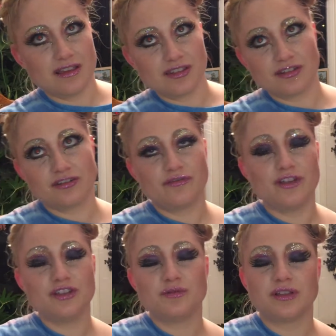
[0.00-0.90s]
start to
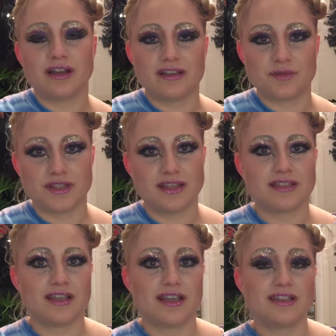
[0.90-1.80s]
visualize what
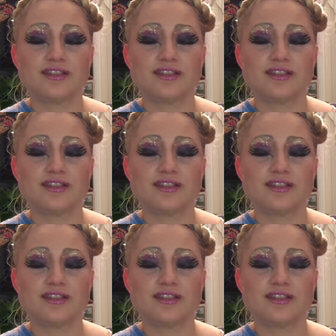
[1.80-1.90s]
that's like.